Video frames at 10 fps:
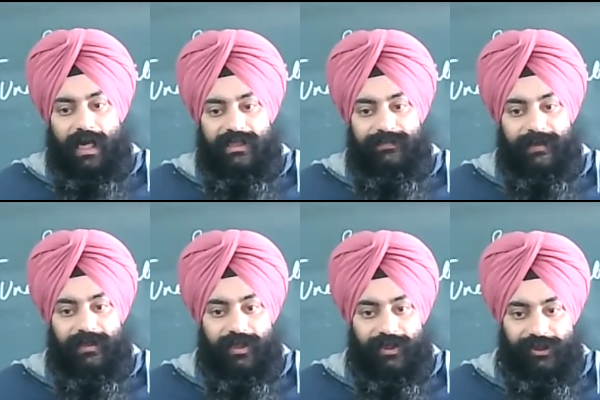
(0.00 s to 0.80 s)
as per
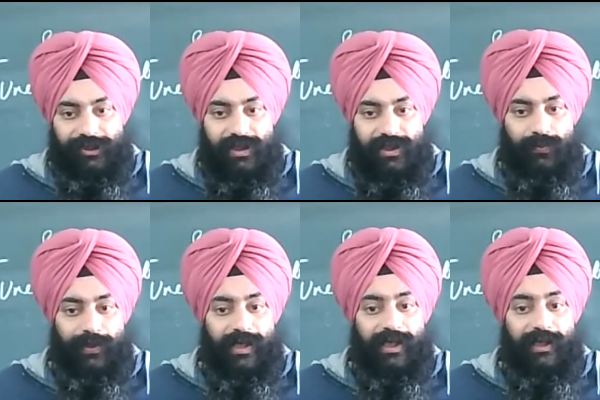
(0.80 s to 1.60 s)
the conditions
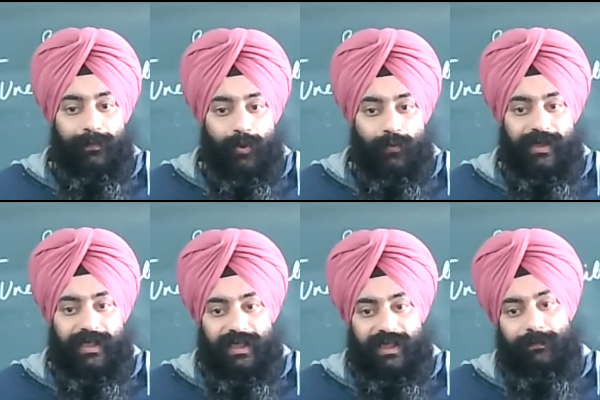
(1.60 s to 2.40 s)
we are
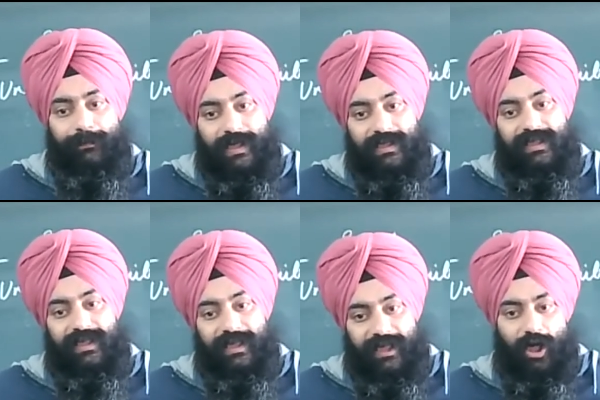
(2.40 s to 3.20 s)
improving in our
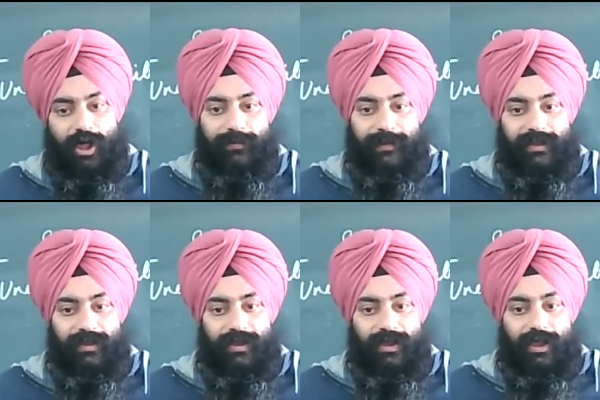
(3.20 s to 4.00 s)
present economy.
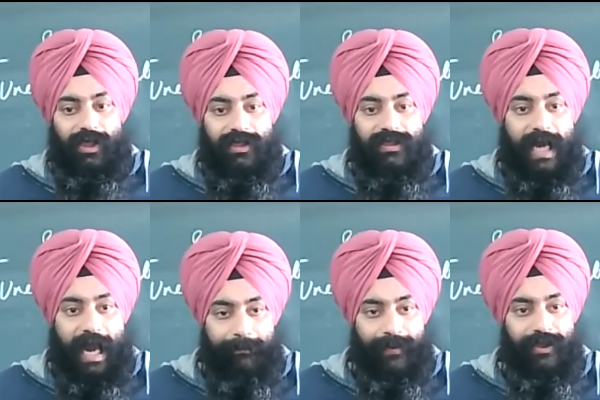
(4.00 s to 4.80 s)
It's
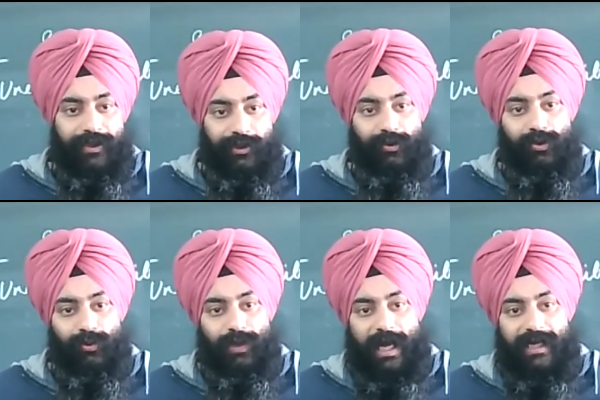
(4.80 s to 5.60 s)
happened due to
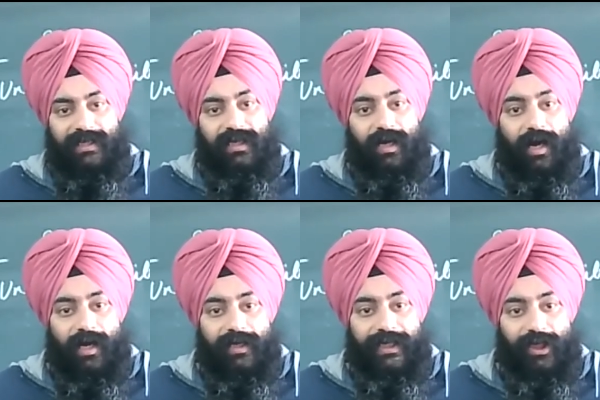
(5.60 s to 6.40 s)
as
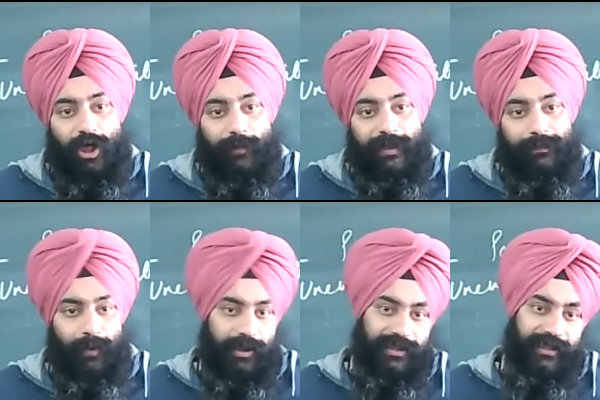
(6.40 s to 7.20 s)
our economic
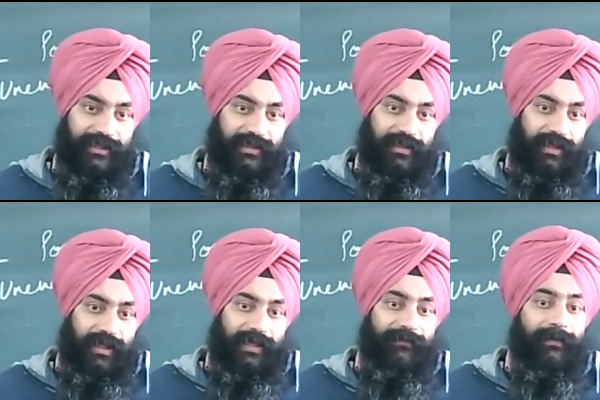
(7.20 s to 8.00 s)
policies.
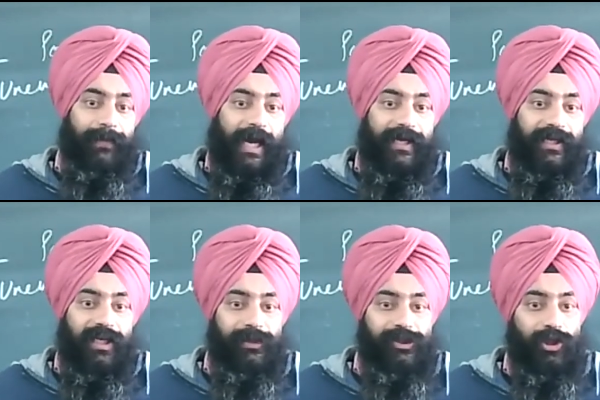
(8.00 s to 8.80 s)
If the planning
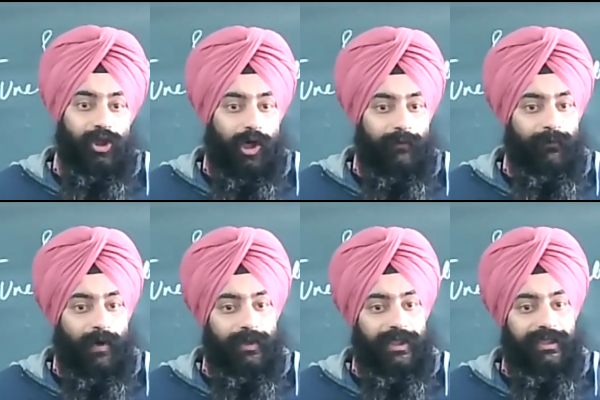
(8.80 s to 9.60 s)
commission not
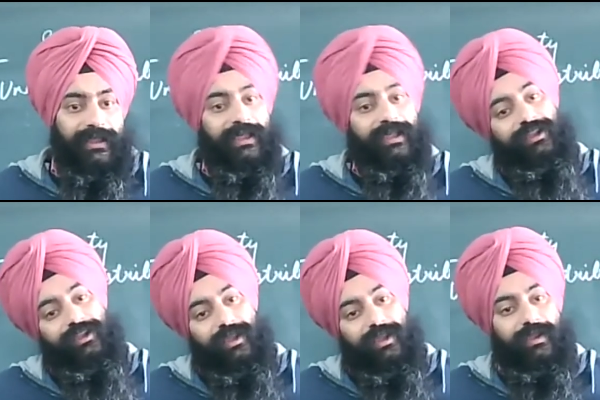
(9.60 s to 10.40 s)
formulated in
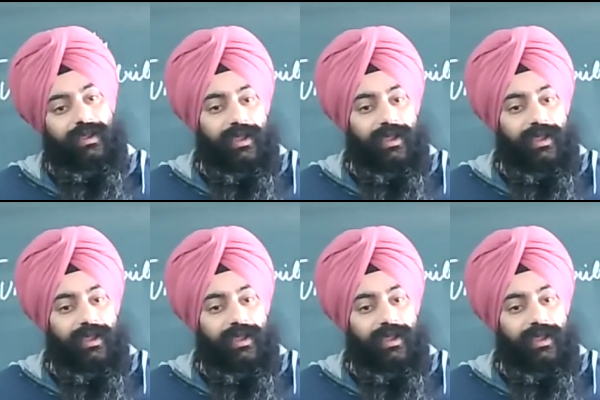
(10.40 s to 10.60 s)
the